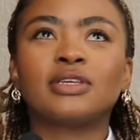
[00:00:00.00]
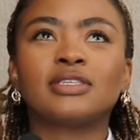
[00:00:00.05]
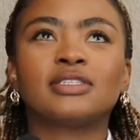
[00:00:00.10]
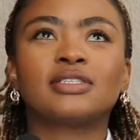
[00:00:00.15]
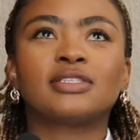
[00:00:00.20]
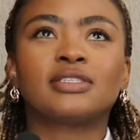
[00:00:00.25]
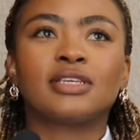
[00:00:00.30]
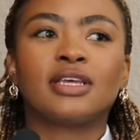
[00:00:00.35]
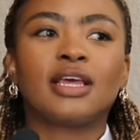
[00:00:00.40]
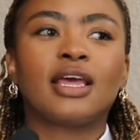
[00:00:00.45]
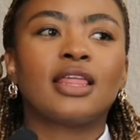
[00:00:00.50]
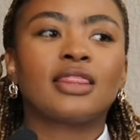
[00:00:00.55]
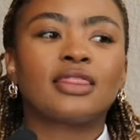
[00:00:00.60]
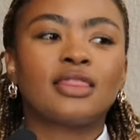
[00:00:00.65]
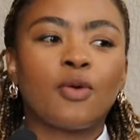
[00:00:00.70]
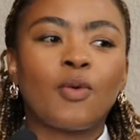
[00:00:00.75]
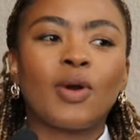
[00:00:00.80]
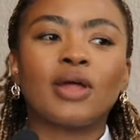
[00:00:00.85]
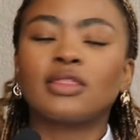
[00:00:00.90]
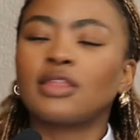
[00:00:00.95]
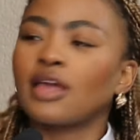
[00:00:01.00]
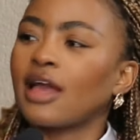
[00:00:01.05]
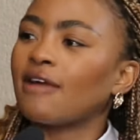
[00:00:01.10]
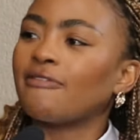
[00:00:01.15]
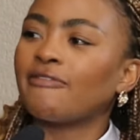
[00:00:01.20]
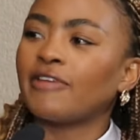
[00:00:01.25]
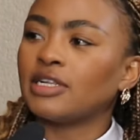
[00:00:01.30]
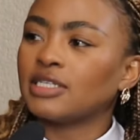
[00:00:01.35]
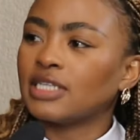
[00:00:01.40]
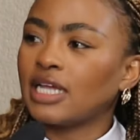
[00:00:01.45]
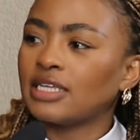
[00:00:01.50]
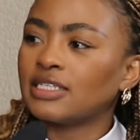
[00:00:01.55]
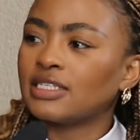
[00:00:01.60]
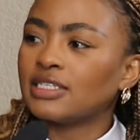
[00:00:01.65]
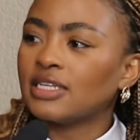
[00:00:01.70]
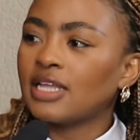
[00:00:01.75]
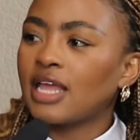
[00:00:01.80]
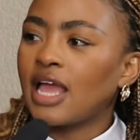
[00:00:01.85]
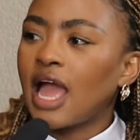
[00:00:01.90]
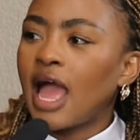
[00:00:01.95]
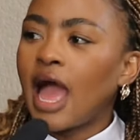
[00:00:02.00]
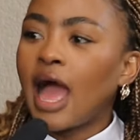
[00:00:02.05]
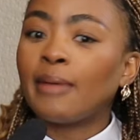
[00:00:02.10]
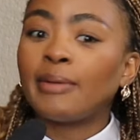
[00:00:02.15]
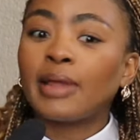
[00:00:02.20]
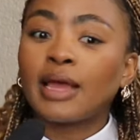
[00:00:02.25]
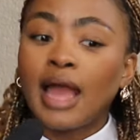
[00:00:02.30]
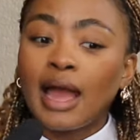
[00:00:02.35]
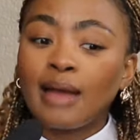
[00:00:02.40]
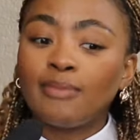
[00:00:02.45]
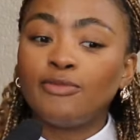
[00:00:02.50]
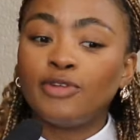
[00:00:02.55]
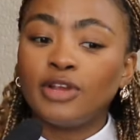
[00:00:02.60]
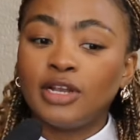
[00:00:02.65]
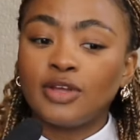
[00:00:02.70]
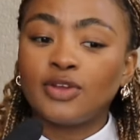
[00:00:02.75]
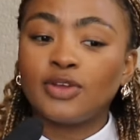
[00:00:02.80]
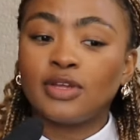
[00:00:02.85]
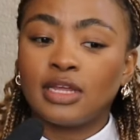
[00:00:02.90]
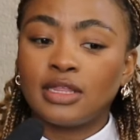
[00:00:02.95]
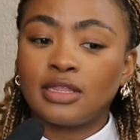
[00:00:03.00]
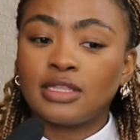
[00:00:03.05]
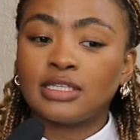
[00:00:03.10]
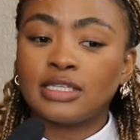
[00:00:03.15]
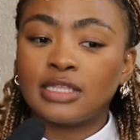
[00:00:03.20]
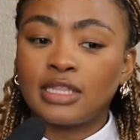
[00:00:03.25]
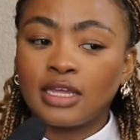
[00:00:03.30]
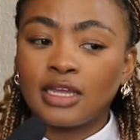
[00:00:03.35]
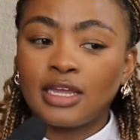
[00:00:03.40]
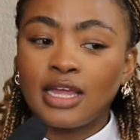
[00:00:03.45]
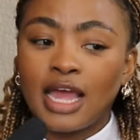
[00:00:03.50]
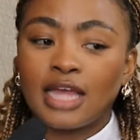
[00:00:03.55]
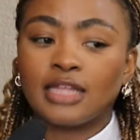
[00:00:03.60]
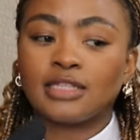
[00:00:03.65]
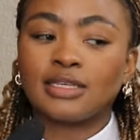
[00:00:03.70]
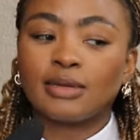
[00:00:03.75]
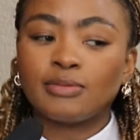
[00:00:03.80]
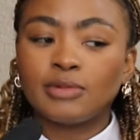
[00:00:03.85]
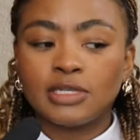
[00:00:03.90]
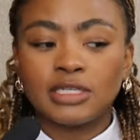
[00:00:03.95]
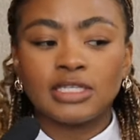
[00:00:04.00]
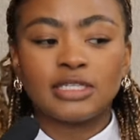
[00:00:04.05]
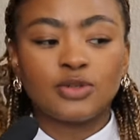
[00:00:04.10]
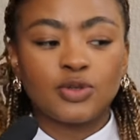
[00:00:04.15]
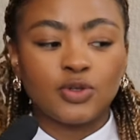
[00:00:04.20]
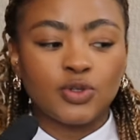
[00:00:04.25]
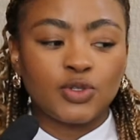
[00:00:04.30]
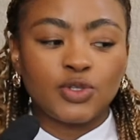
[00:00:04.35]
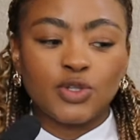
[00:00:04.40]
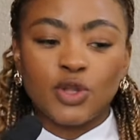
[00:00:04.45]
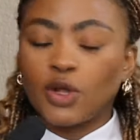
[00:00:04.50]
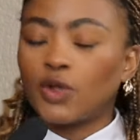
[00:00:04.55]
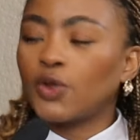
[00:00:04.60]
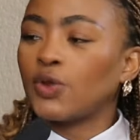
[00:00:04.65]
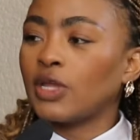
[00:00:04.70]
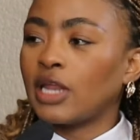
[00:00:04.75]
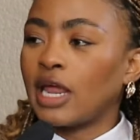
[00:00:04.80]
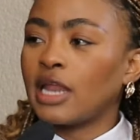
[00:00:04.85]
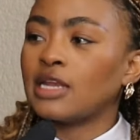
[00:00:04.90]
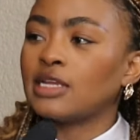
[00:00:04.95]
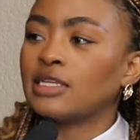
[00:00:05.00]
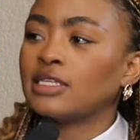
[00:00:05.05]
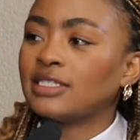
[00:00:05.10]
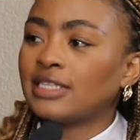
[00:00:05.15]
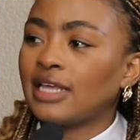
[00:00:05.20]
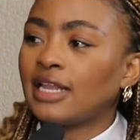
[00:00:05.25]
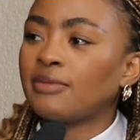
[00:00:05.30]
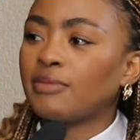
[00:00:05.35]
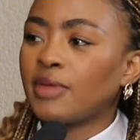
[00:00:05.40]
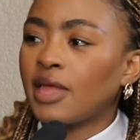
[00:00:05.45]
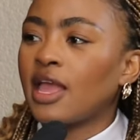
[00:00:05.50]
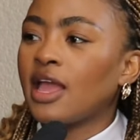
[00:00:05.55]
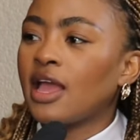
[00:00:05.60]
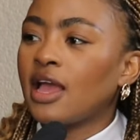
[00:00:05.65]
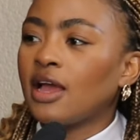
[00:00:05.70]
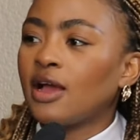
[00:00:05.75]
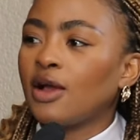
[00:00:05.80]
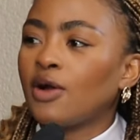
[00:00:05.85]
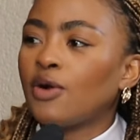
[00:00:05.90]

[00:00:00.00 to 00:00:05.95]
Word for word: was the one thing I failed at. Wow. I'm like, I'm really good at this thing, and someone is who's not good at it is telling me